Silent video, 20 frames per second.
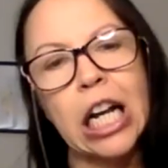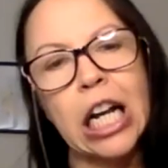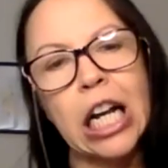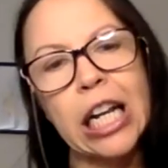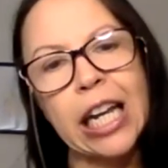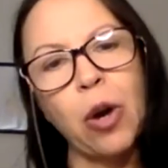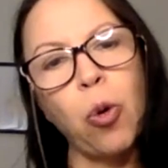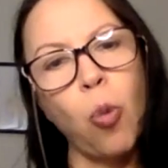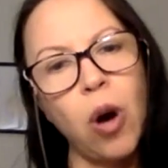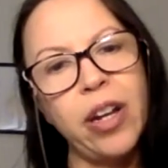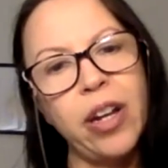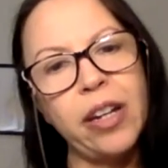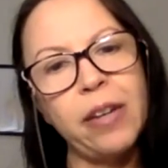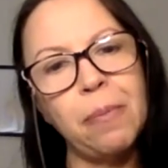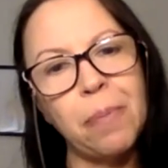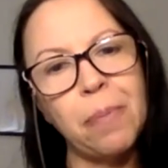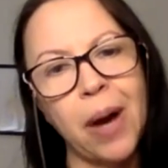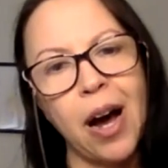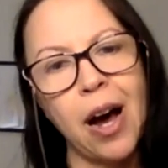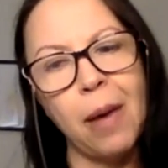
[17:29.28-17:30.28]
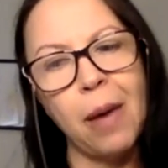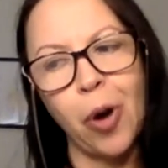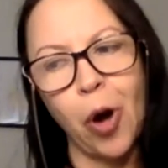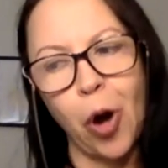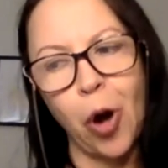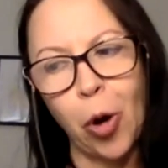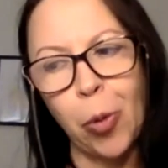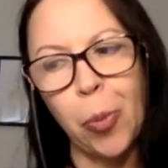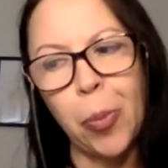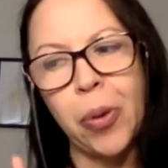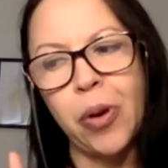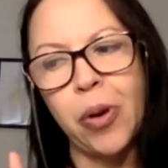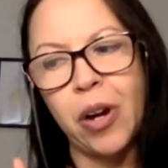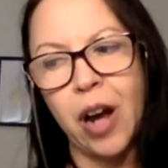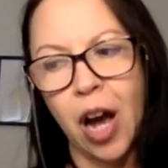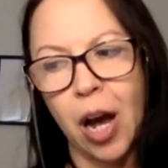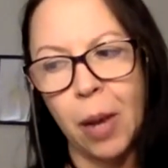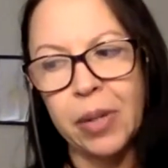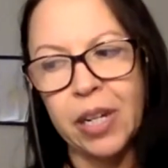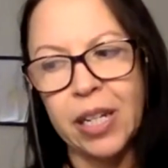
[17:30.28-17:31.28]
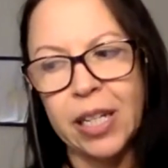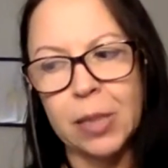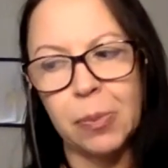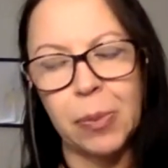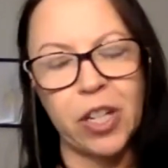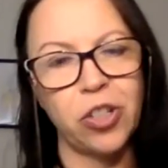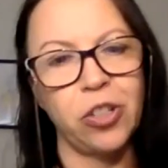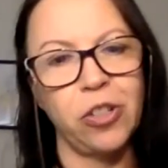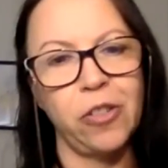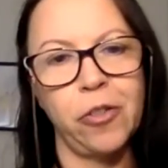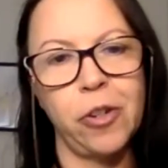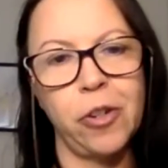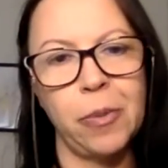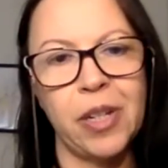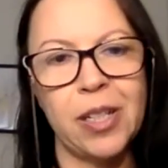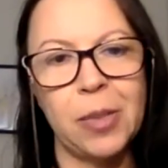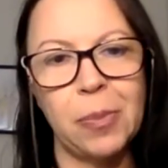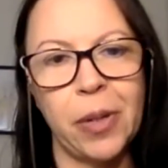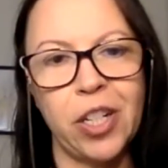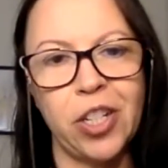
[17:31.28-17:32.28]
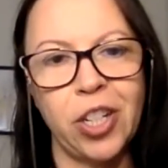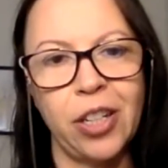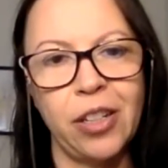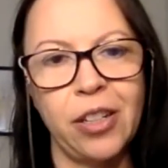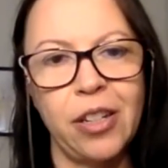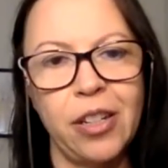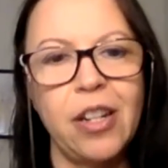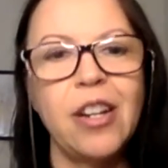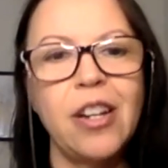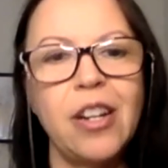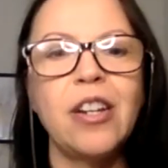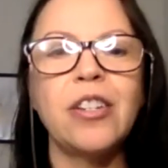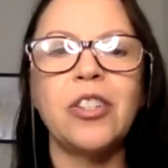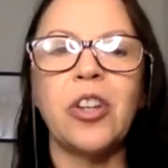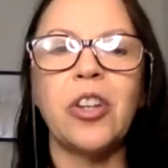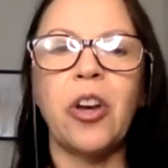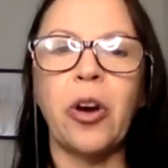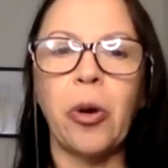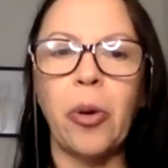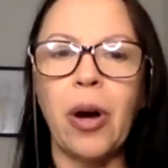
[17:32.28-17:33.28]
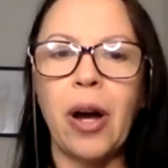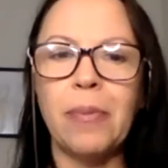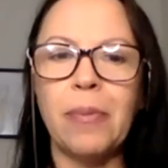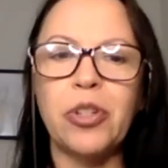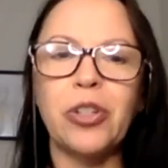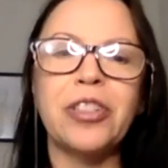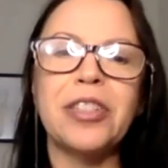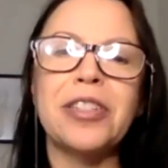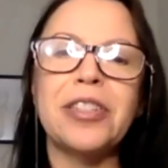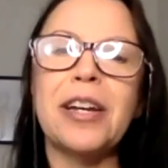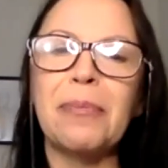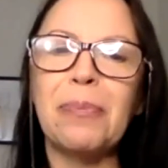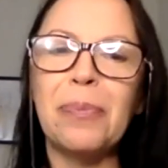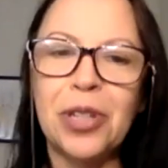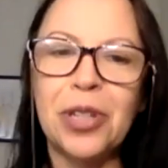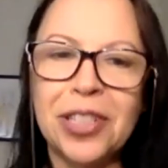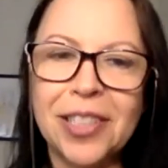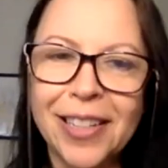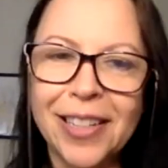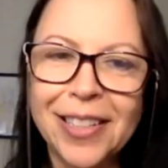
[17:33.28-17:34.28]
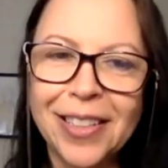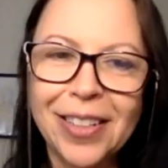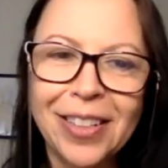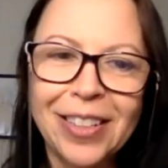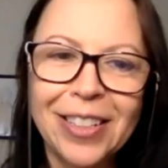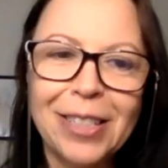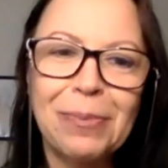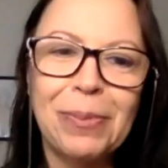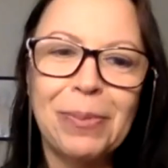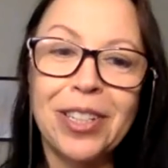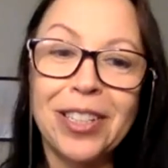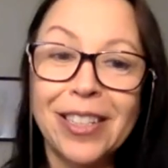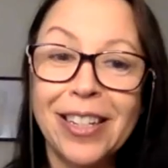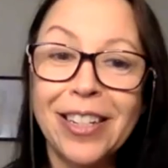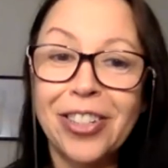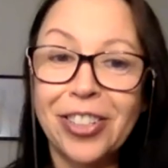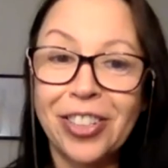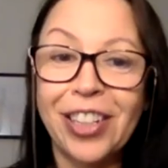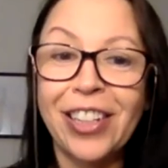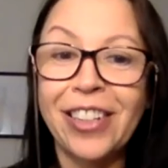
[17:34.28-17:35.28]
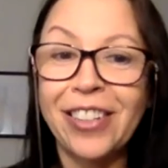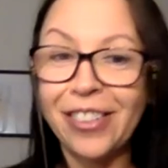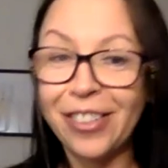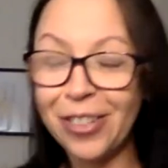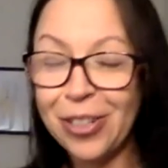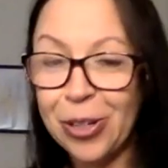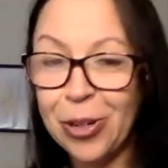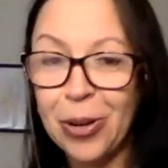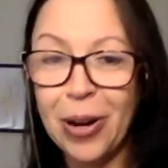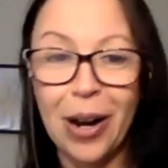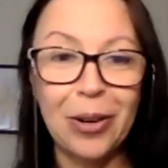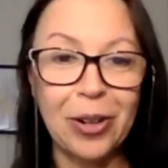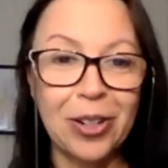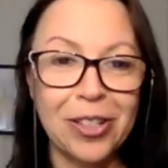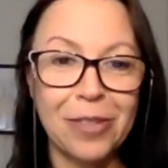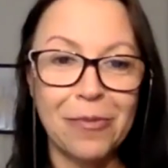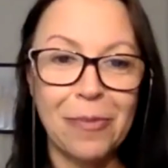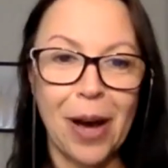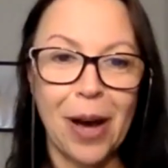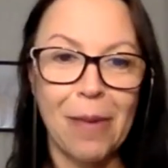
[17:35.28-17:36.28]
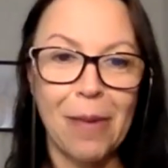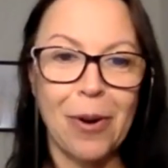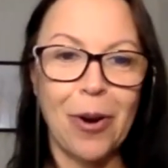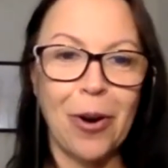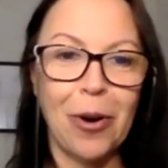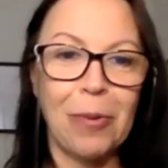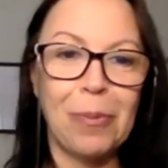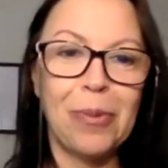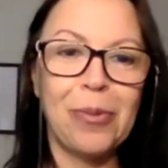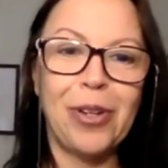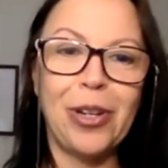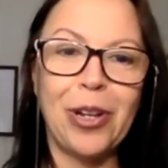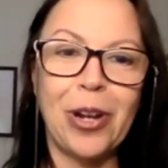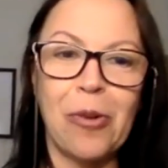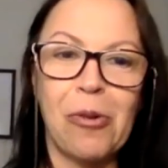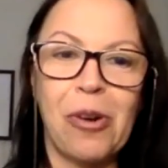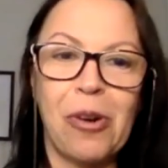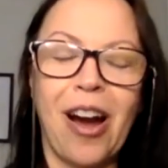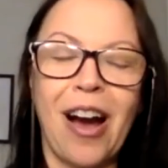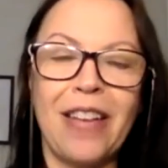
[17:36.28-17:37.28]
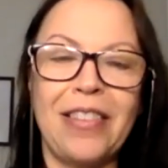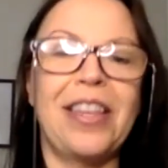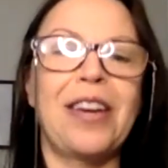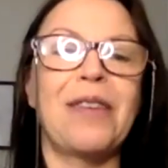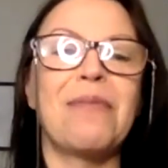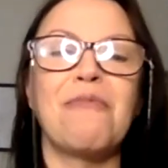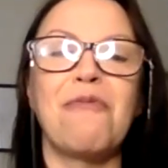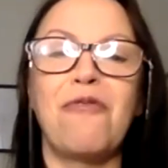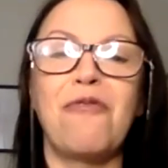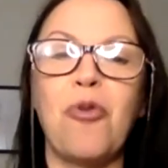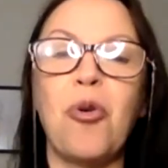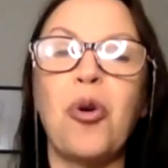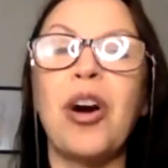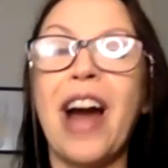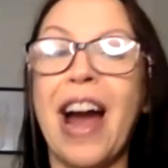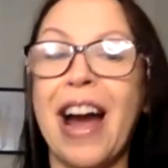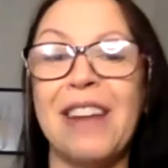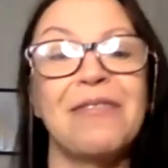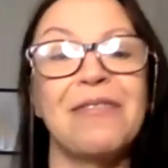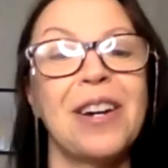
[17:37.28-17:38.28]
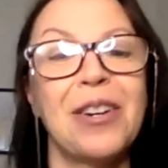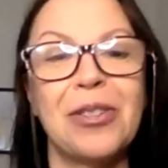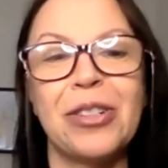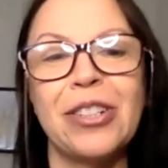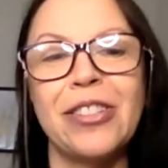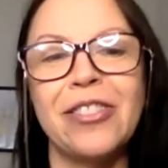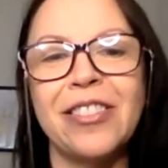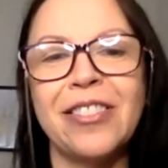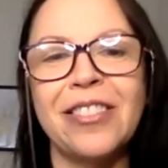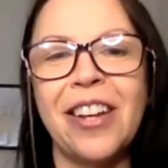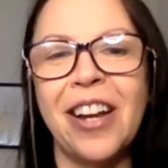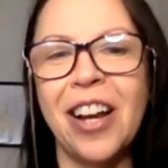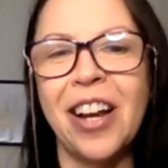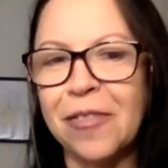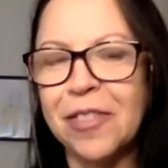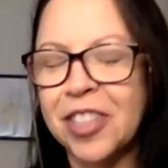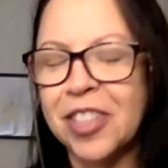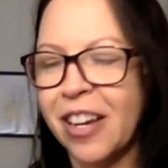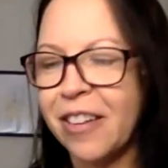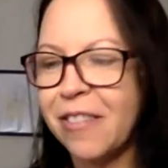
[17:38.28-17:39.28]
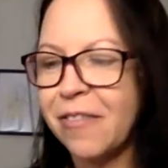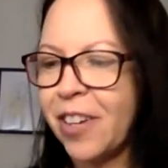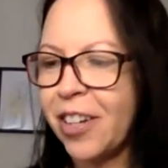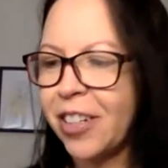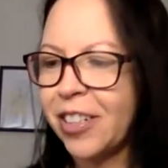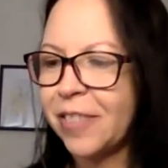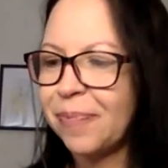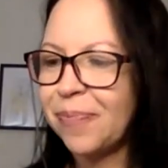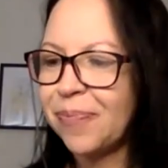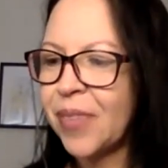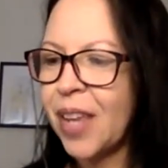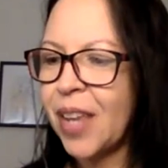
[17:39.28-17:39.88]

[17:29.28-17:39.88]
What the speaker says: cutting one Bob Hope comedy special from his budget. So I'm sure it's not precisely this, but essentially 2 hours in Bob Hope, you know, got them 4 half hours of Seinfeld.